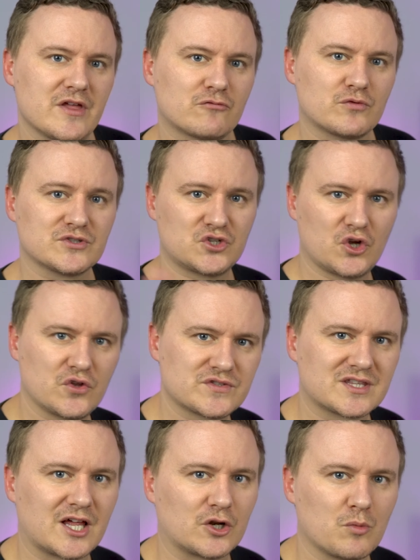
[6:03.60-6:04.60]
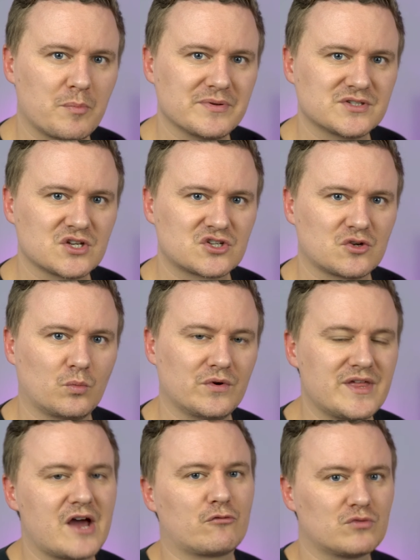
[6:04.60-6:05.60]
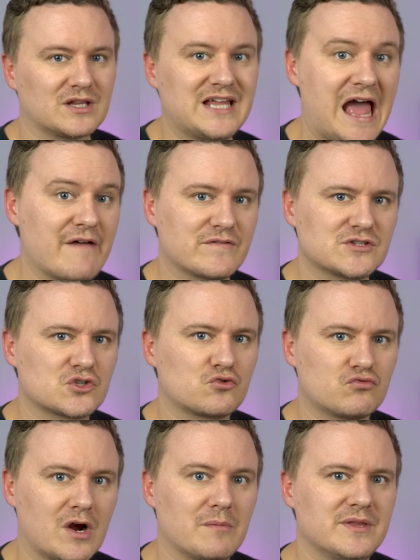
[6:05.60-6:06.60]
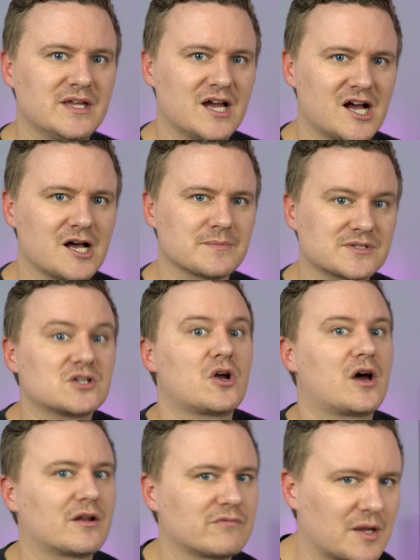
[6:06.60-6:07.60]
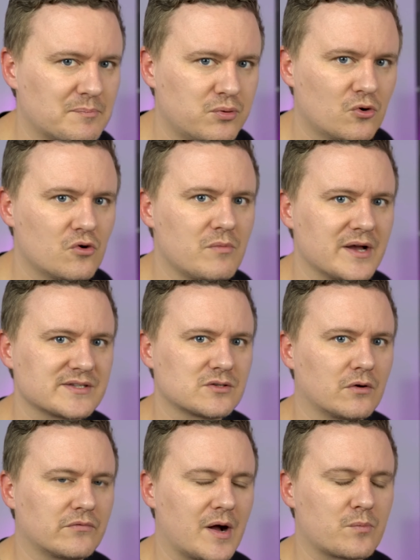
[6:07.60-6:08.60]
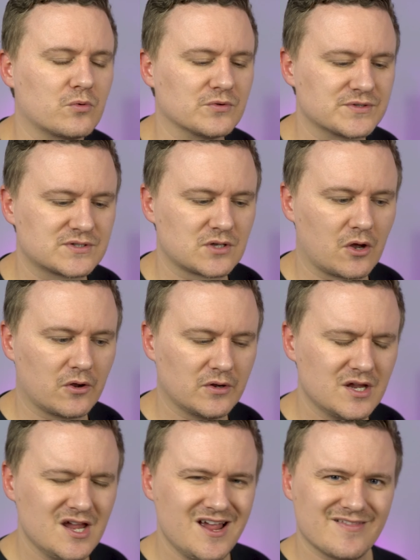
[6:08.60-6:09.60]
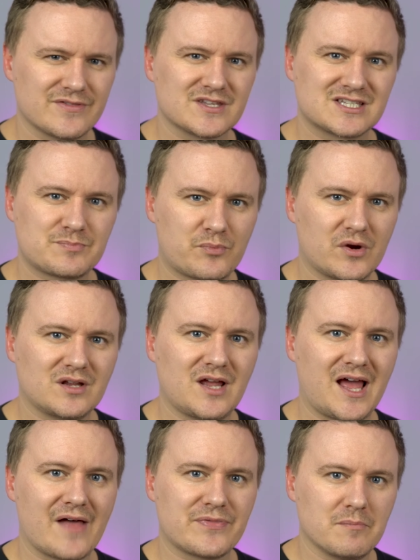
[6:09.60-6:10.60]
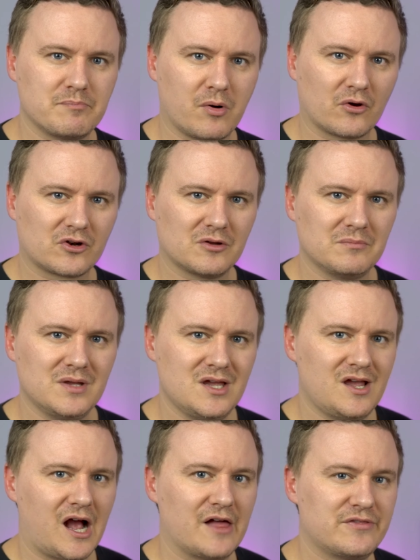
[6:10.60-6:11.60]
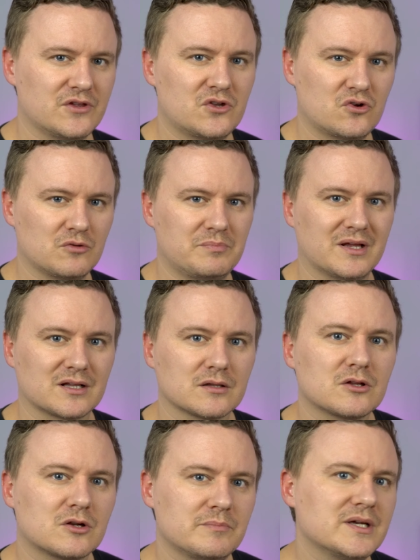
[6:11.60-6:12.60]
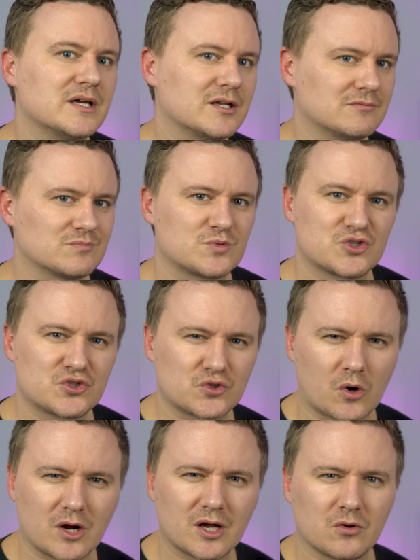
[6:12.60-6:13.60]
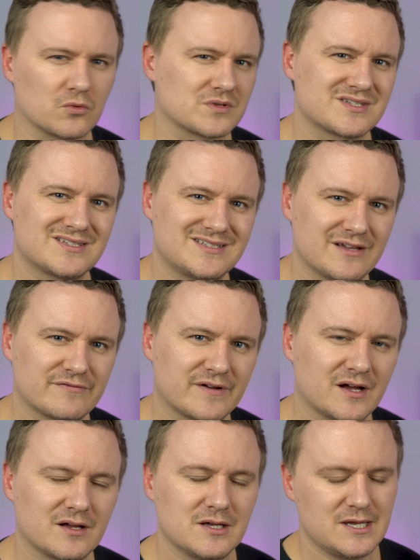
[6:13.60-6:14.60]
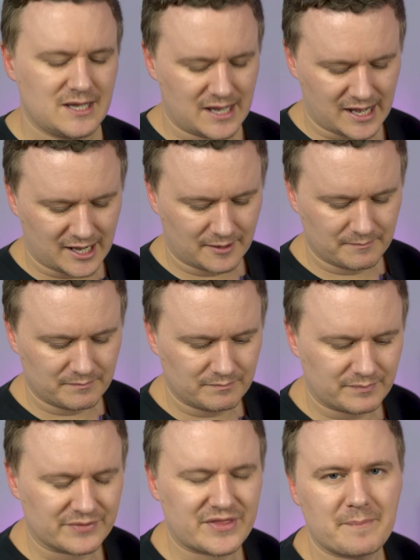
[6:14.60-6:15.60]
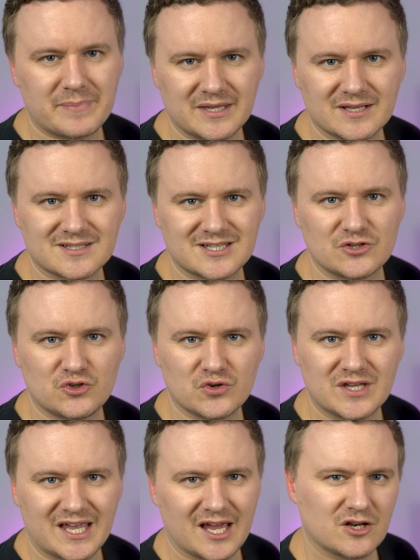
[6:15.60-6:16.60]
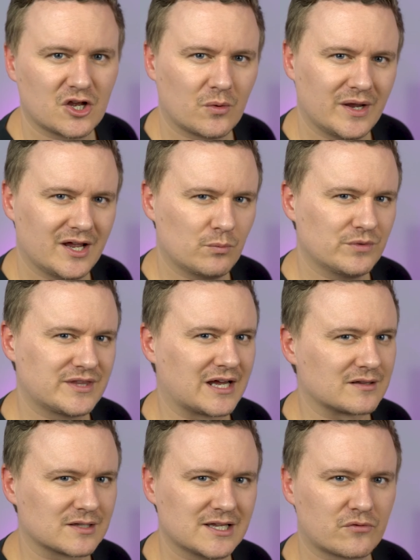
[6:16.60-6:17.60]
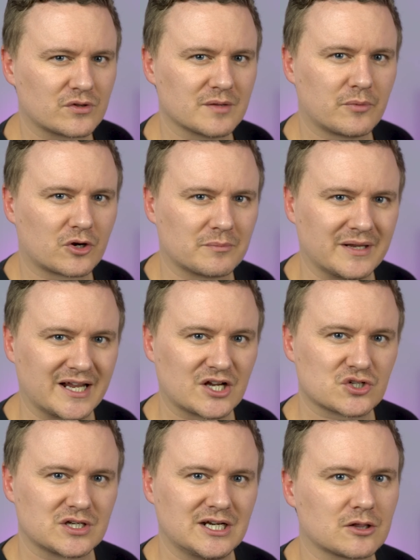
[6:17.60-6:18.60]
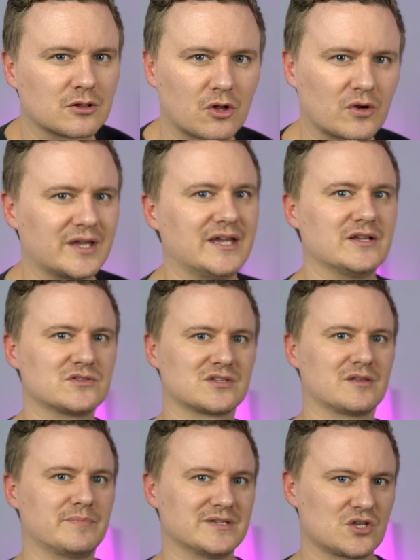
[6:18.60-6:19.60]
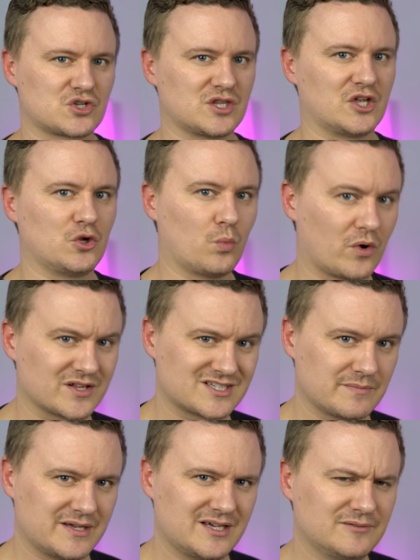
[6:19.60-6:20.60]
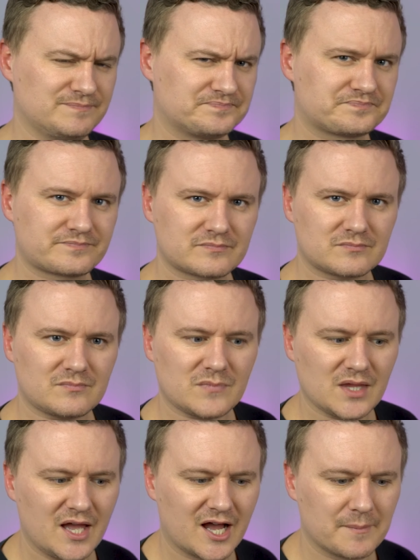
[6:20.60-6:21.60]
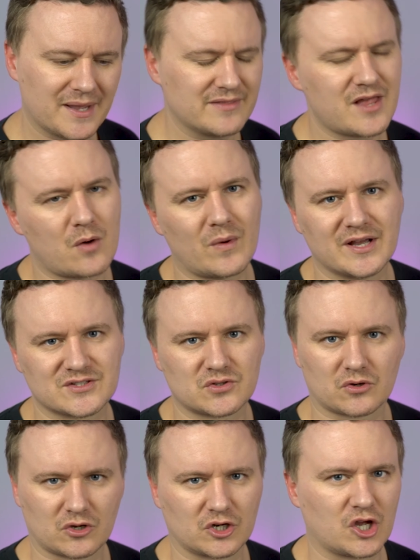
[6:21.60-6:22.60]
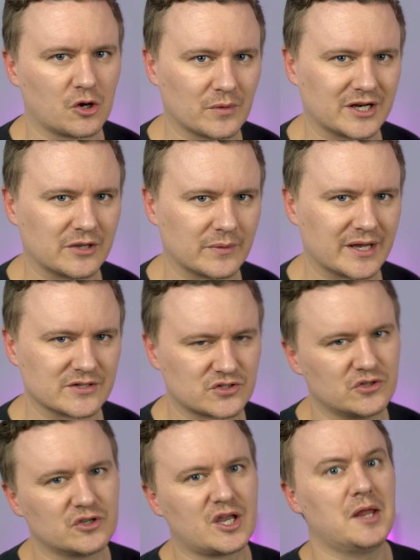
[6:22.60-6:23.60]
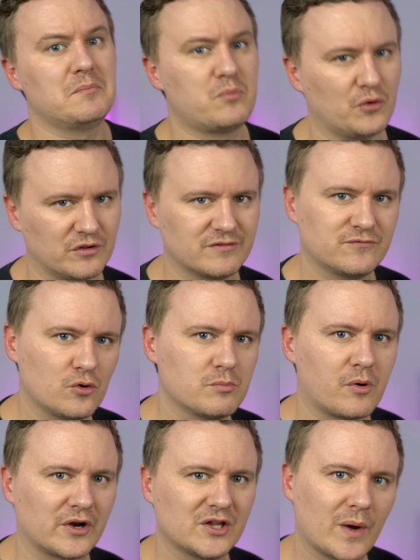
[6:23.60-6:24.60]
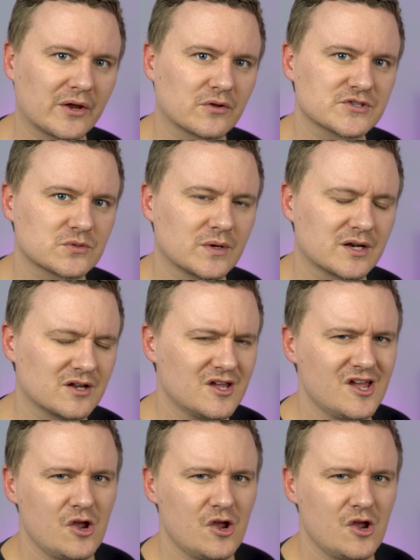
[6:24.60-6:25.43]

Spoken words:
then return to that normal position without really having to grab the arms and kind of like pull myself upwards. So the spring at the bottom, I think, could be a little bit stronger or stiffer. But that being said, you can go ahead with that lever on the bottom and actually lock it into the position that you want it to be in. And that way it's not going to go anywhere. So you can put your full body weight onto it